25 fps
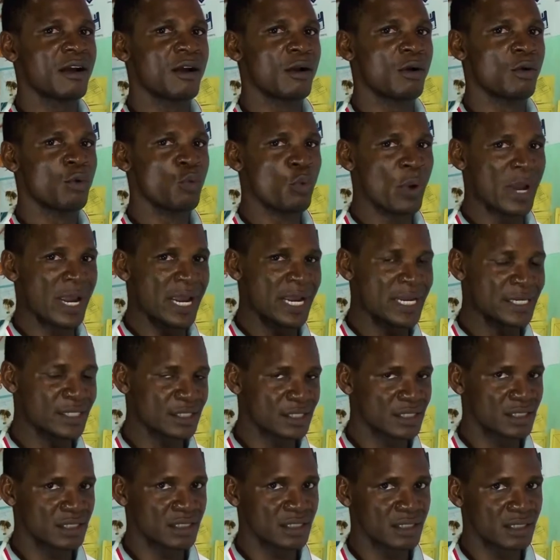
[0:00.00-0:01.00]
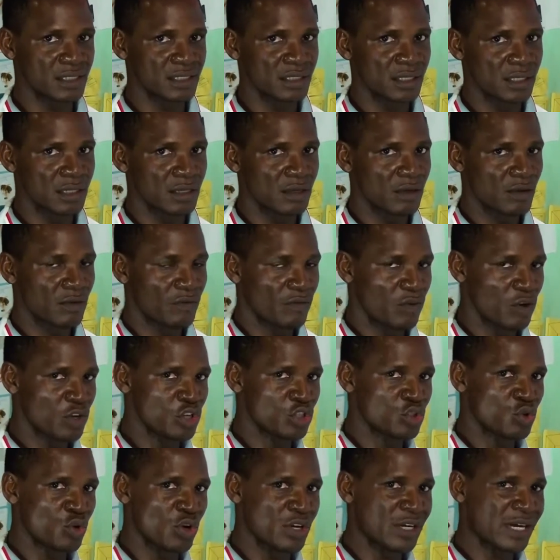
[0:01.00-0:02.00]
ways for you
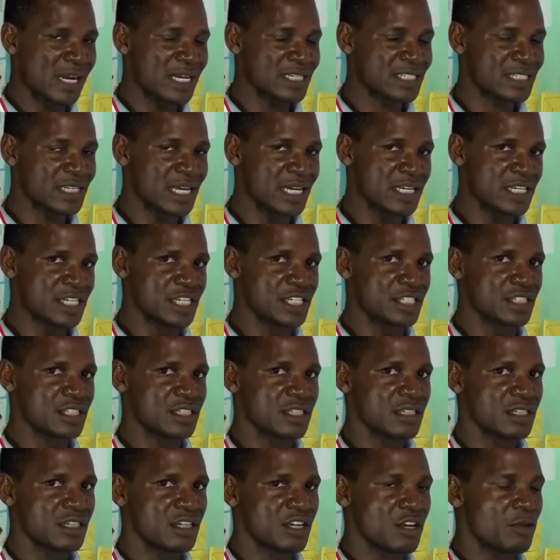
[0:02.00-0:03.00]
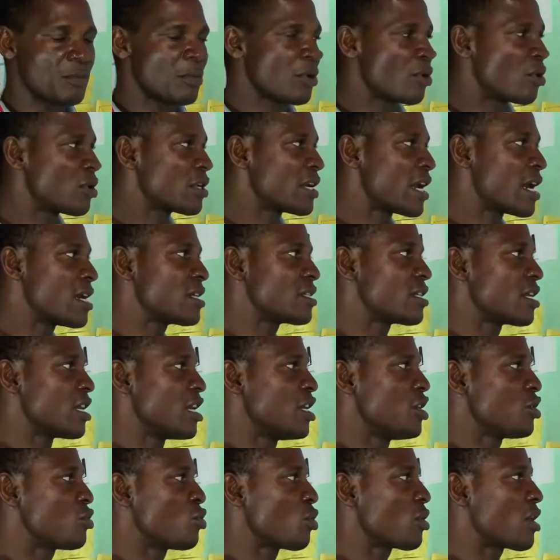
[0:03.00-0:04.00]
to understand it, because there is a
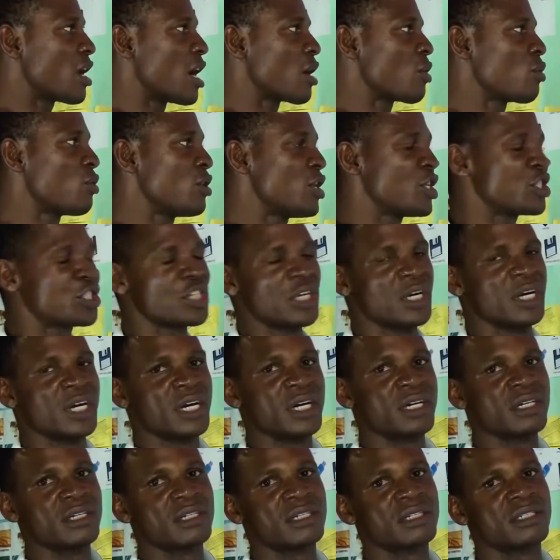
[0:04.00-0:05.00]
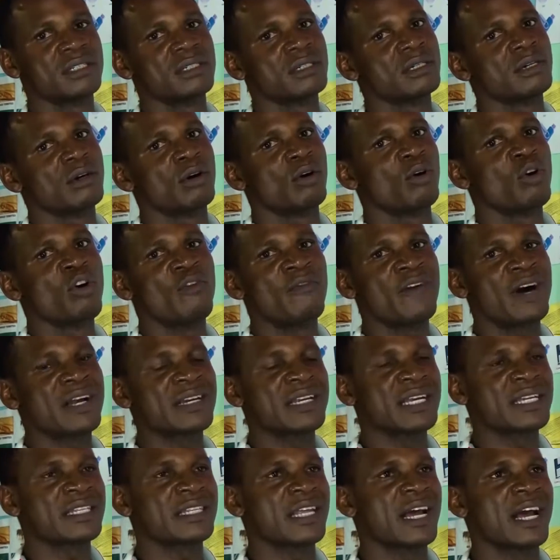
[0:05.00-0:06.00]
little calculation over
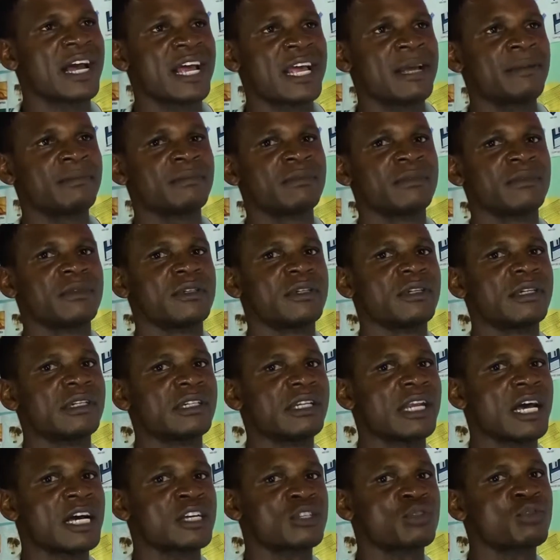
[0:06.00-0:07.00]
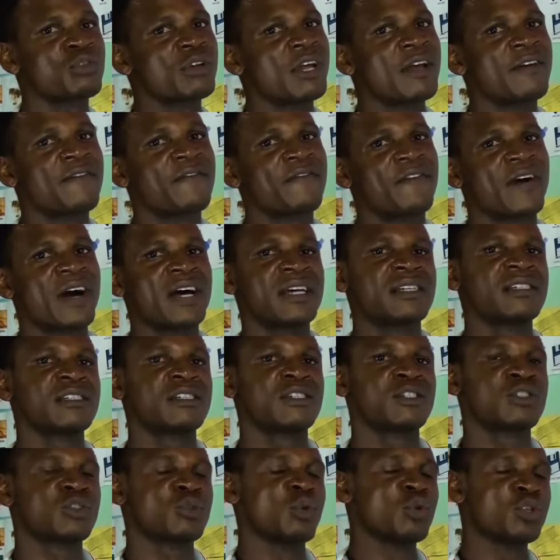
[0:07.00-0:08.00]
the time that students find
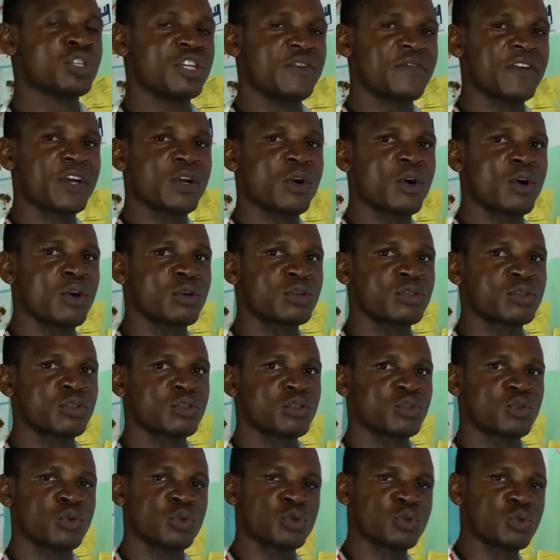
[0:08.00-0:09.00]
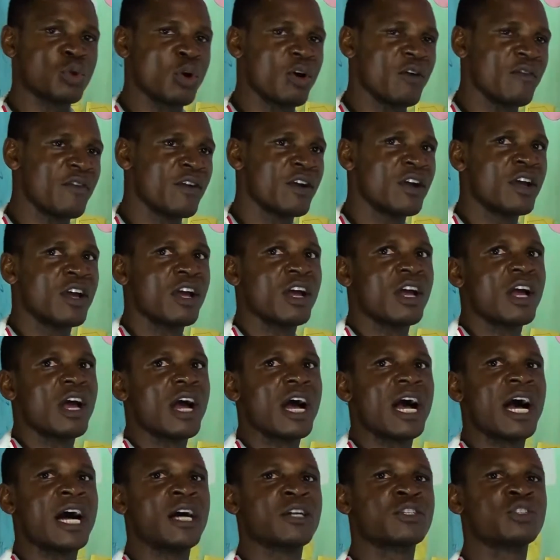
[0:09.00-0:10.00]
so difficult to solve,
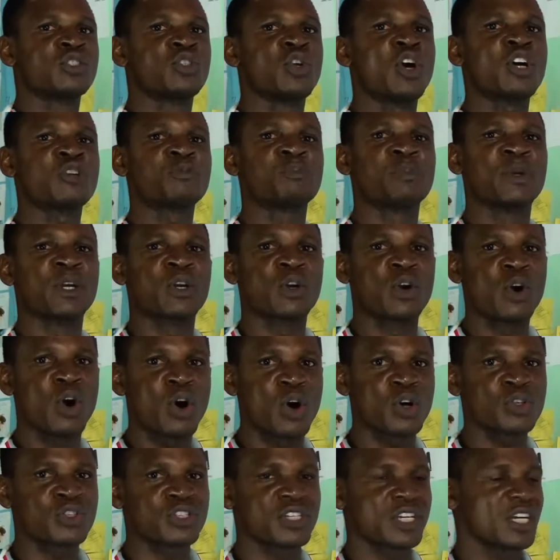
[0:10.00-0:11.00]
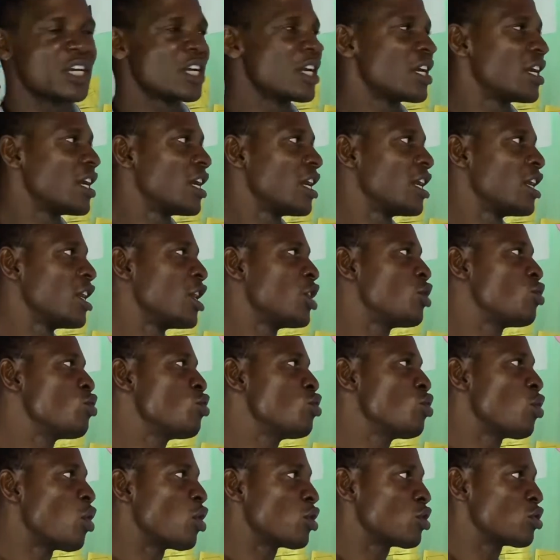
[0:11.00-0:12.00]
and just because they do
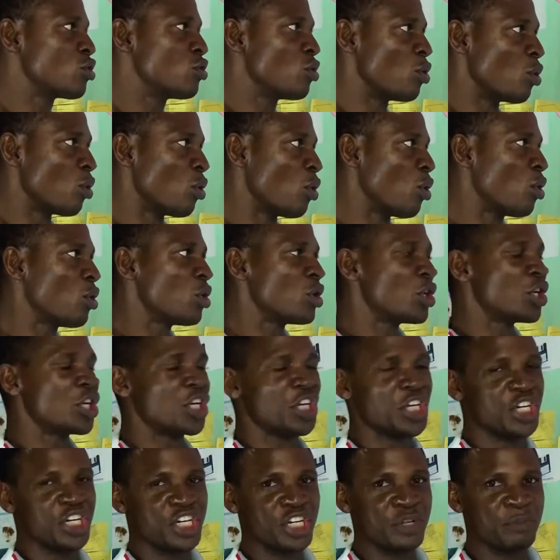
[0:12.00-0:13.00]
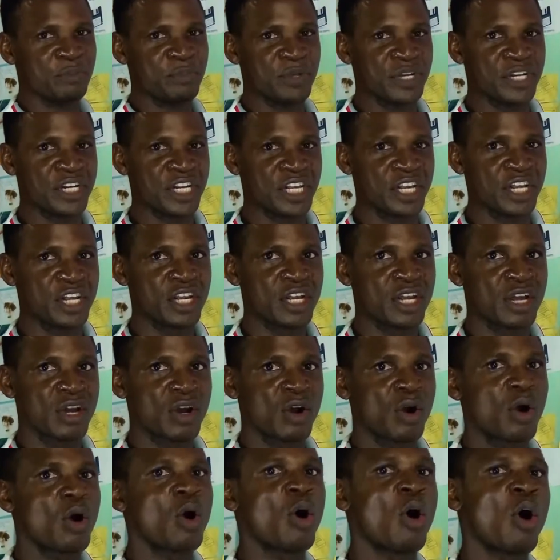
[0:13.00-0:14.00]
not know the meaning
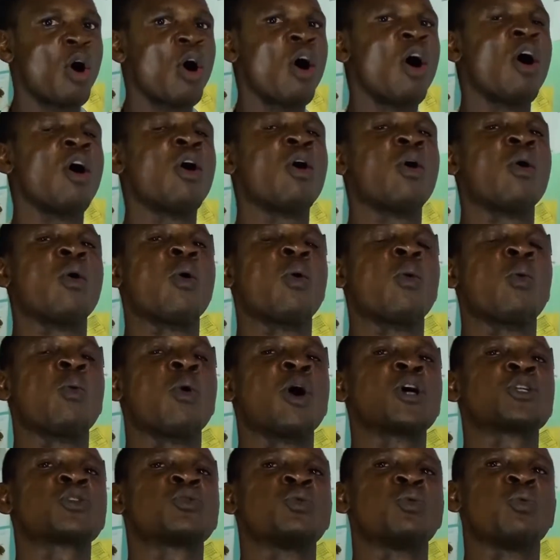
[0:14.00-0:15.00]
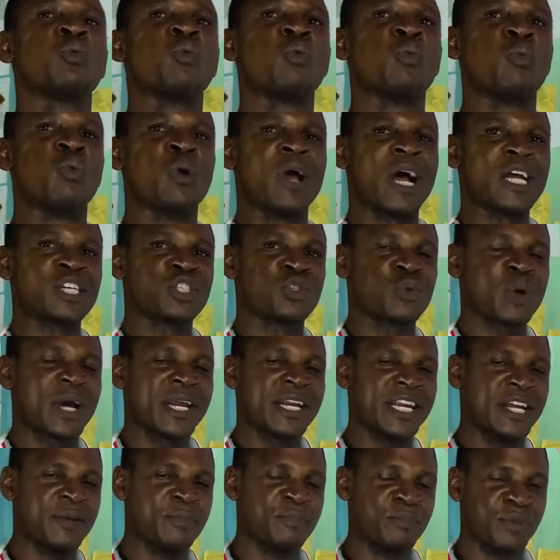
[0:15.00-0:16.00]
or what we
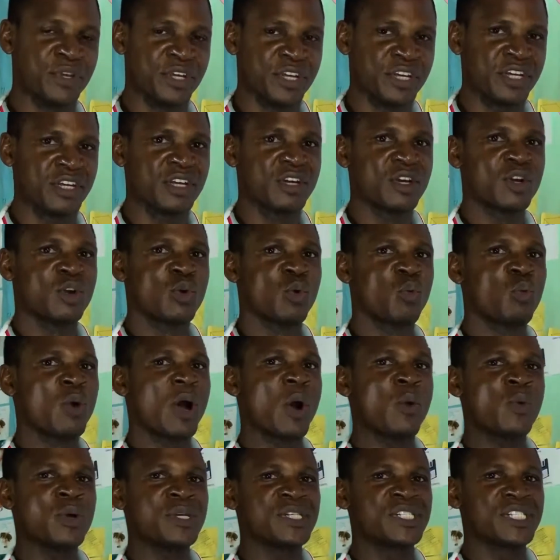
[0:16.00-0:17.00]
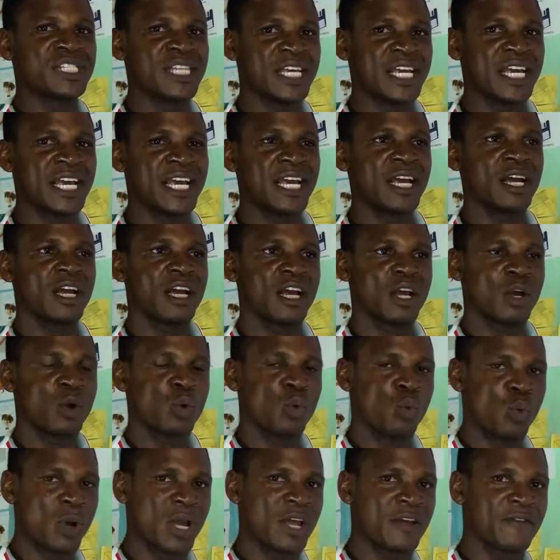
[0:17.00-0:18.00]
actually mean when we say
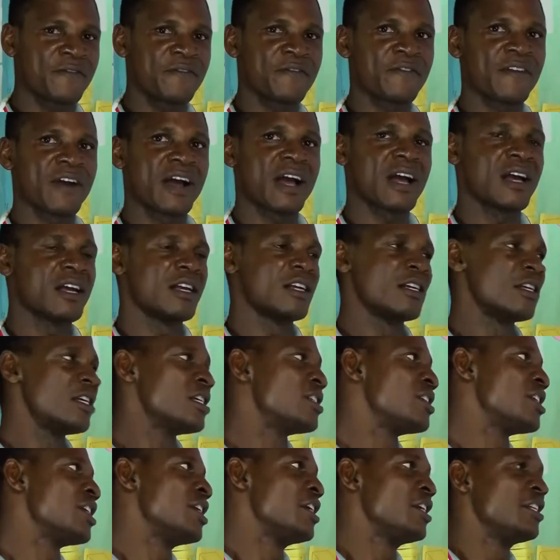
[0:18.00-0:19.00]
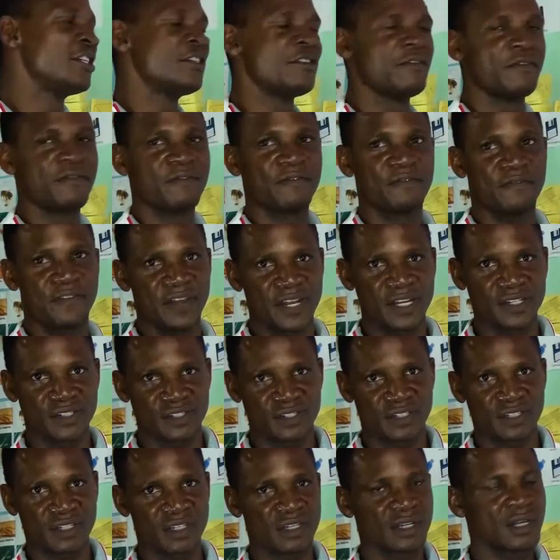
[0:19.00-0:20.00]
wave is in
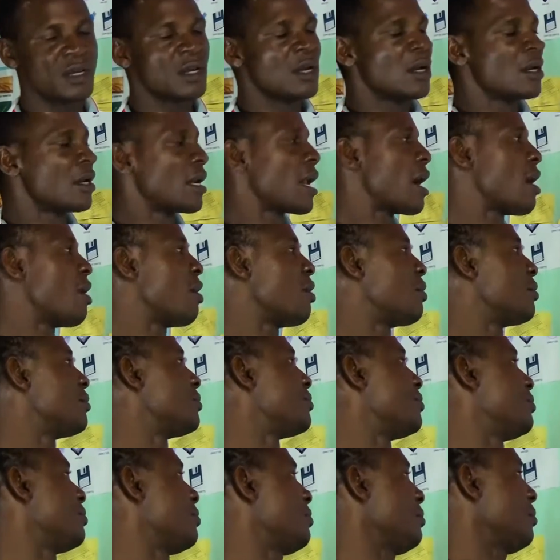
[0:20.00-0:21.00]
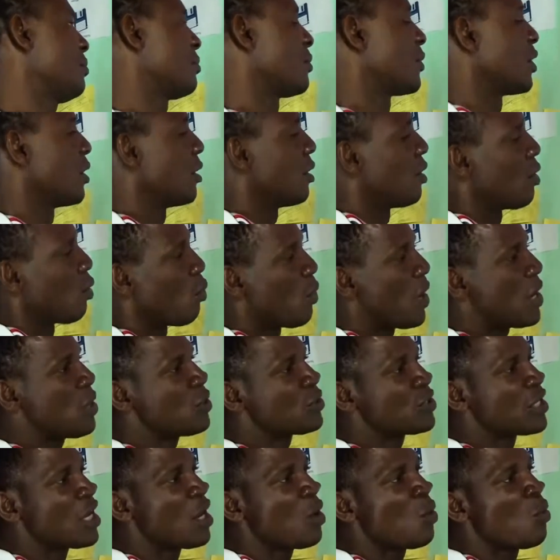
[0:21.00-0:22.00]
phase. Now, when you
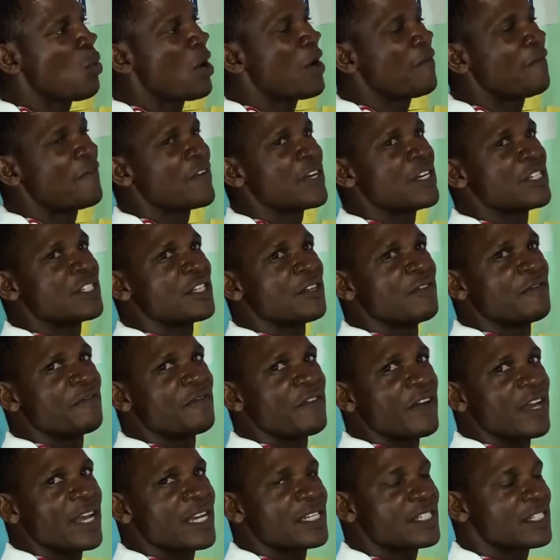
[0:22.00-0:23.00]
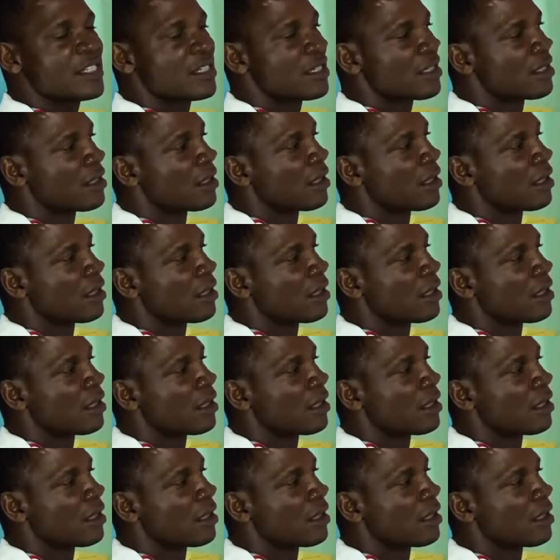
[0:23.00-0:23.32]
say wave is in phase,